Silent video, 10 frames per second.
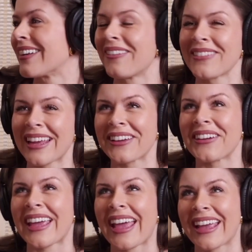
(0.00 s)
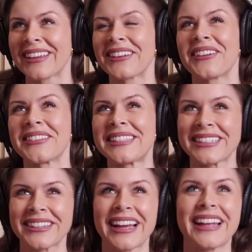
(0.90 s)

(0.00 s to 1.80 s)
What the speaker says: I'm like, okay, still not